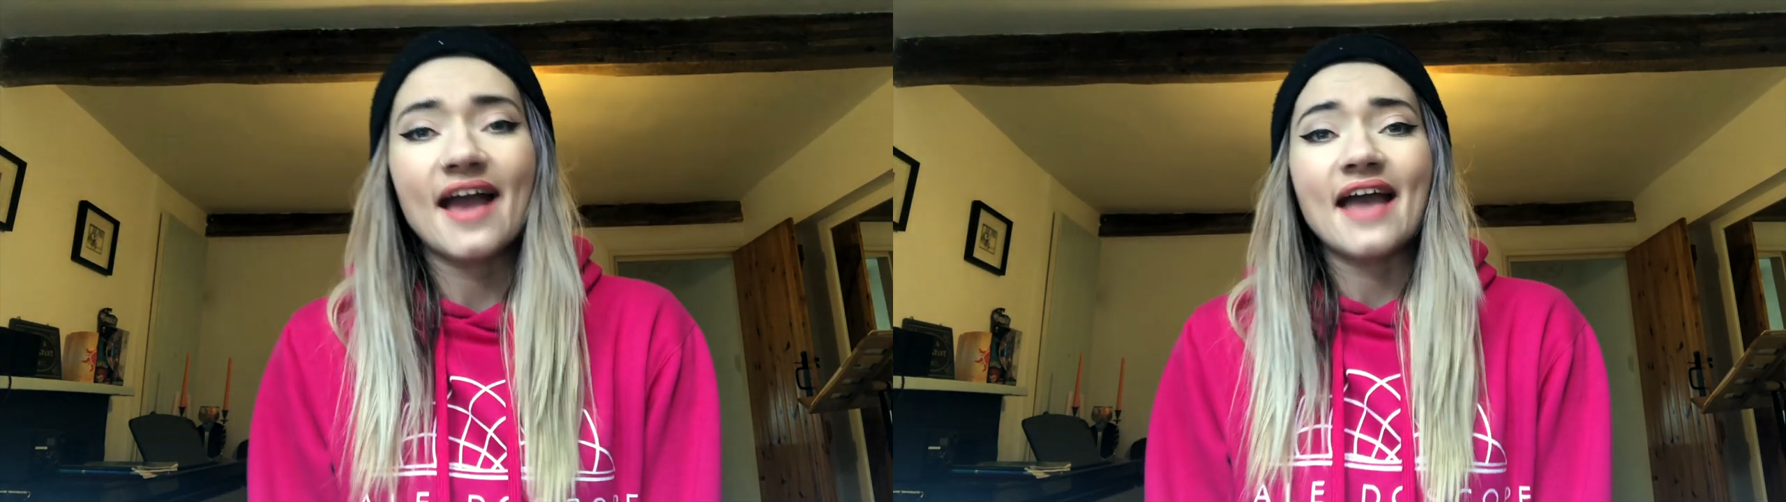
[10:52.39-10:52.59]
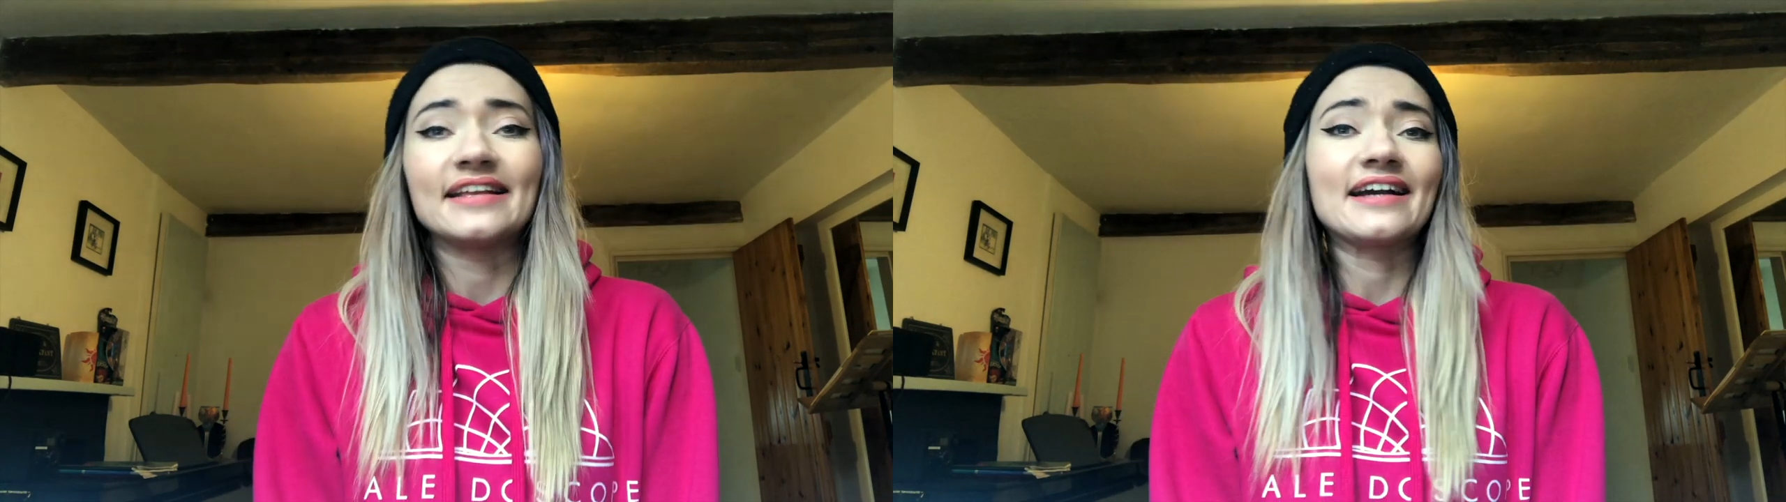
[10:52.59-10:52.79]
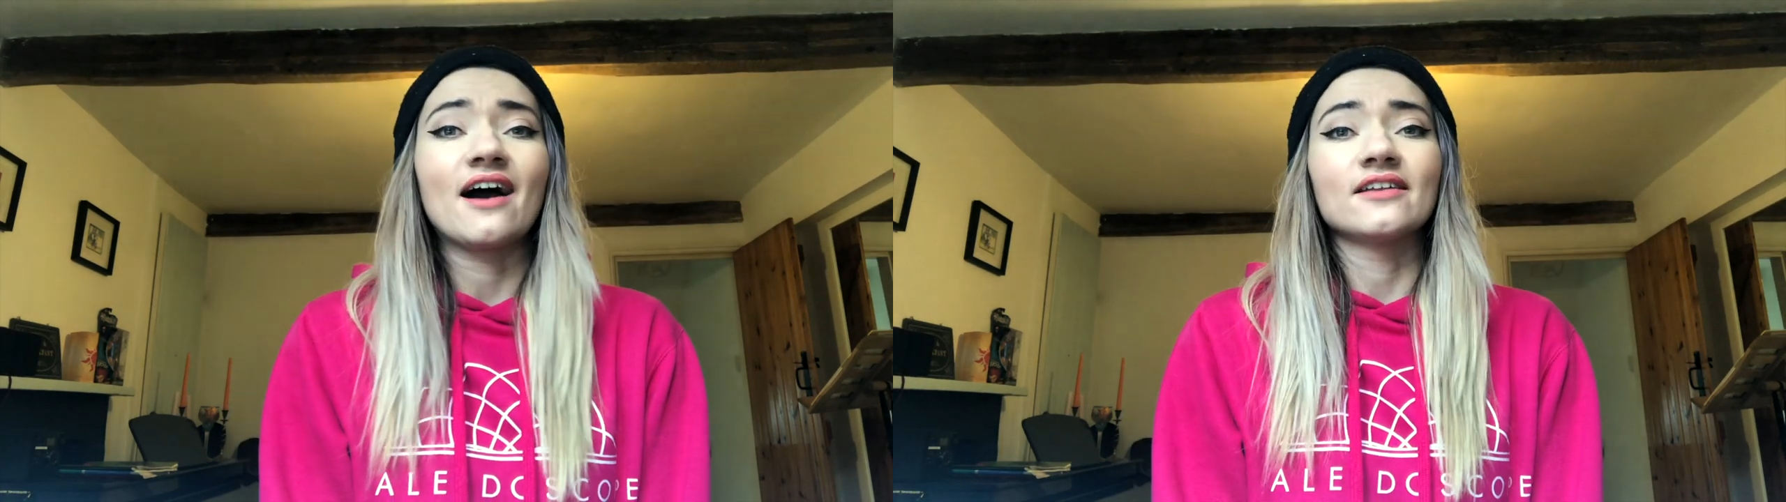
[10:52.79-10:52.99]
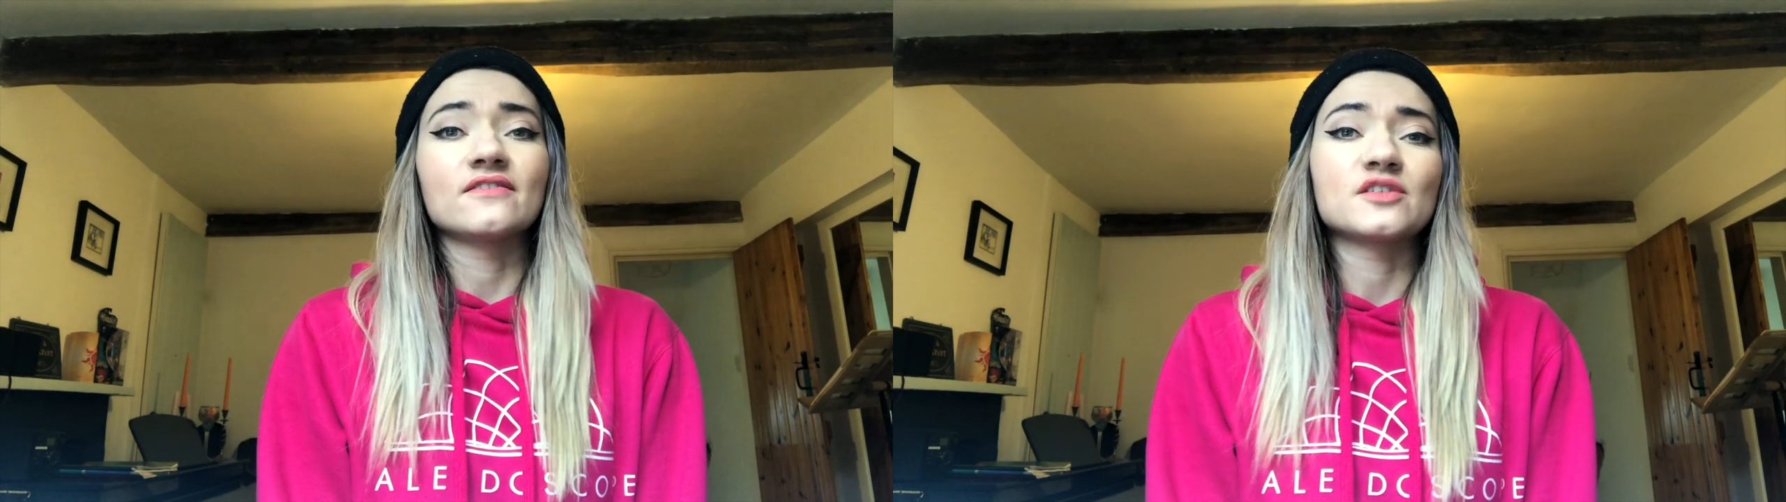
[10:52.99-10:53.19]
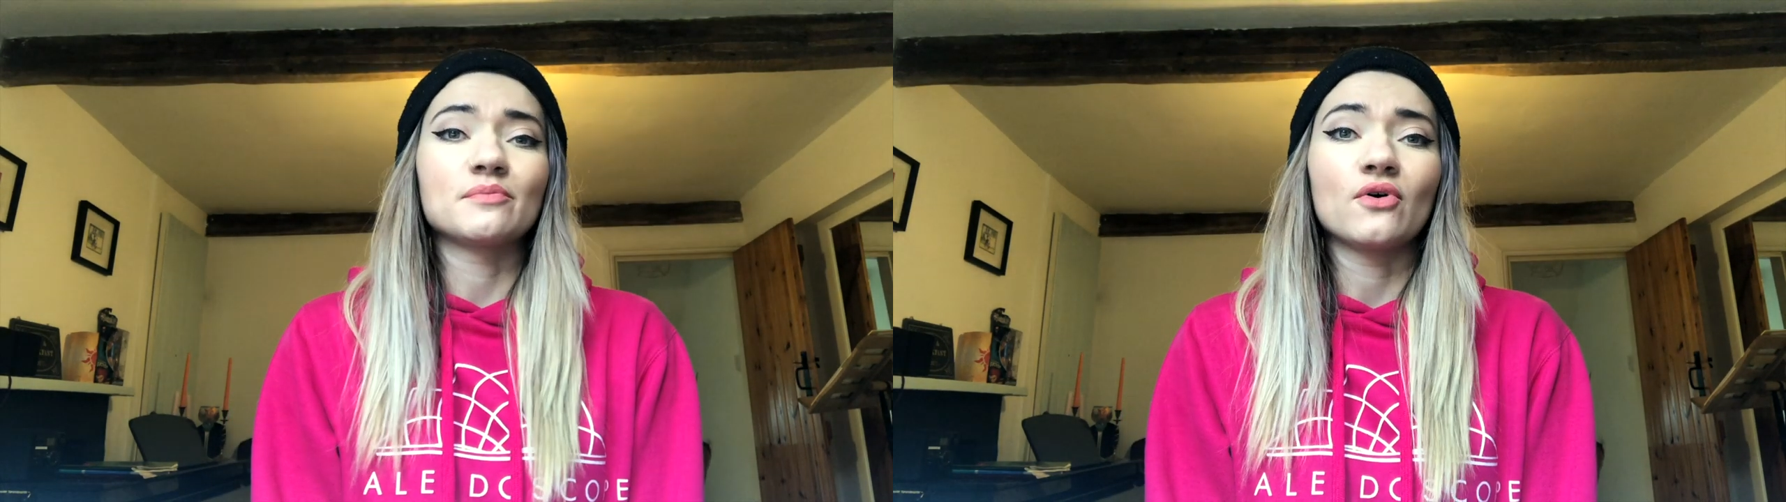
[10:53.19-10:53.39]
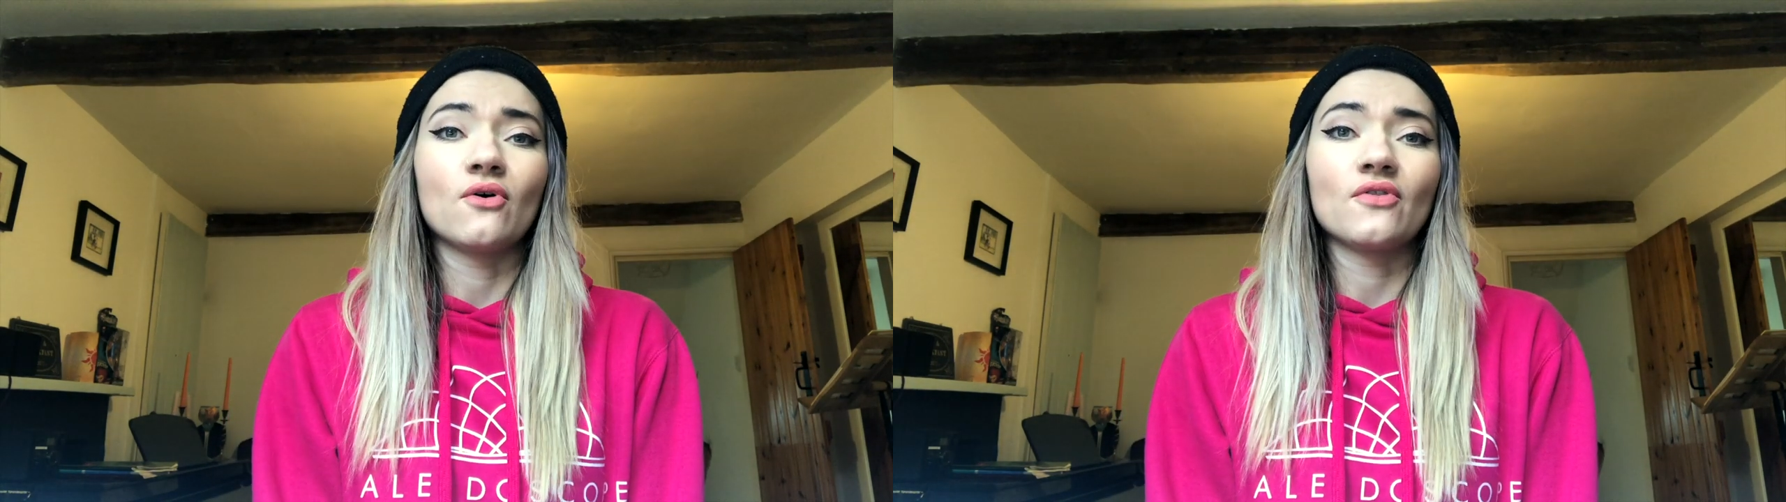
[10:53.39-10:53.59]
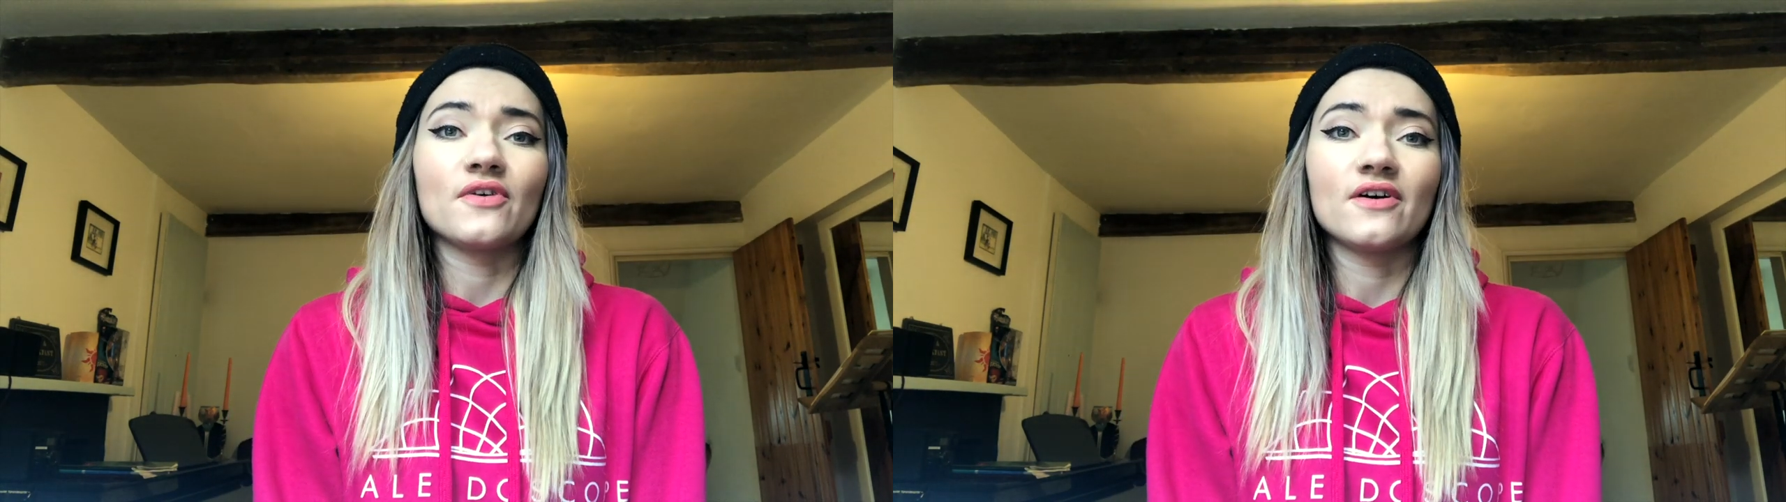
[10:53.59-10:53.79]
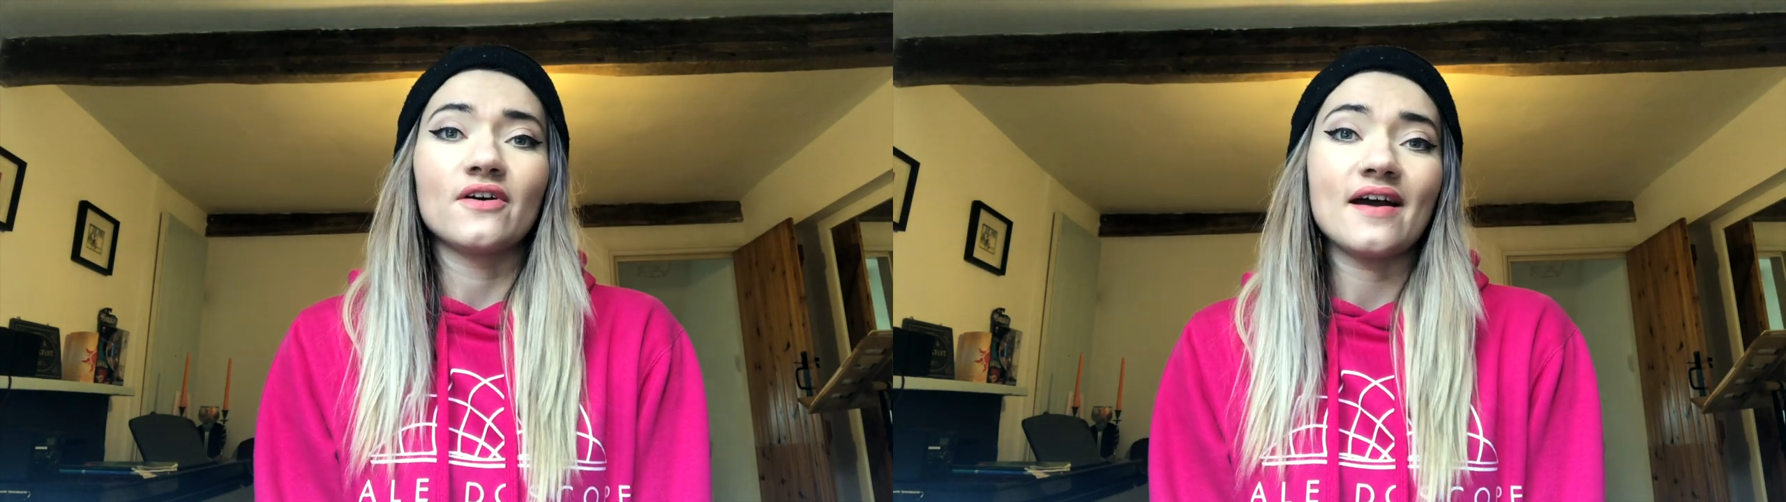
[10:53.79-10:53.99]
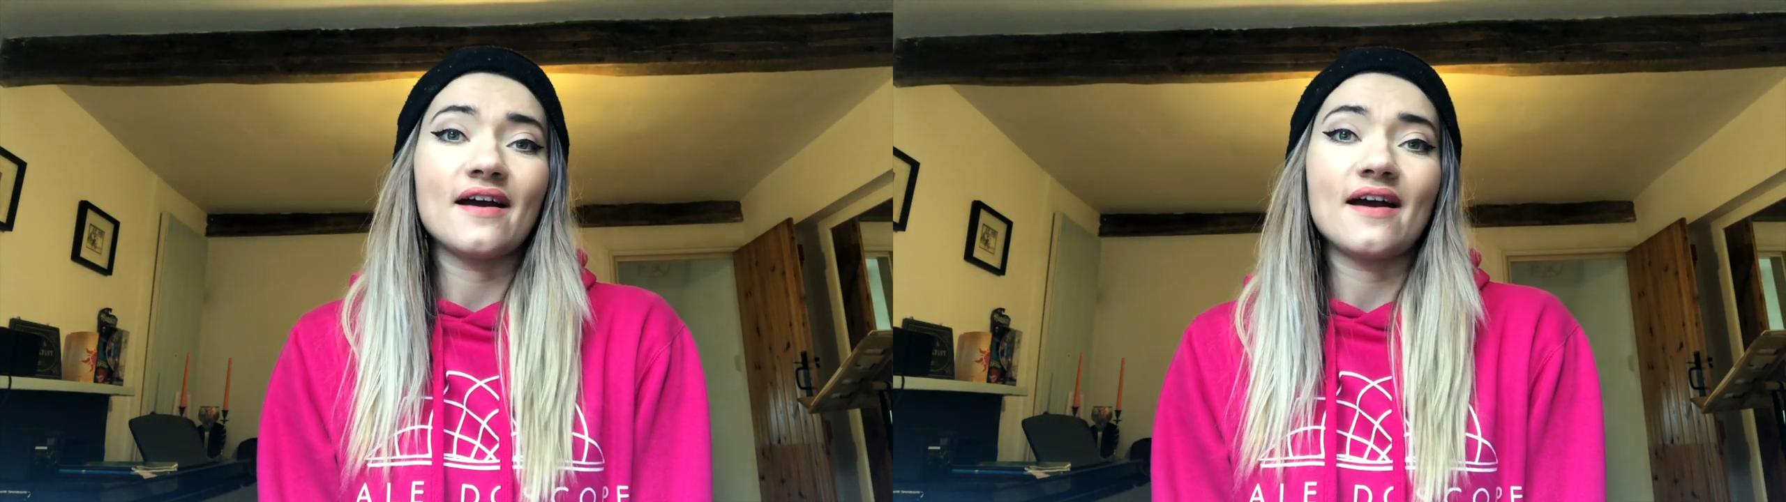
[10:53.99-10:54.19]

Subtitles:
any kind of support that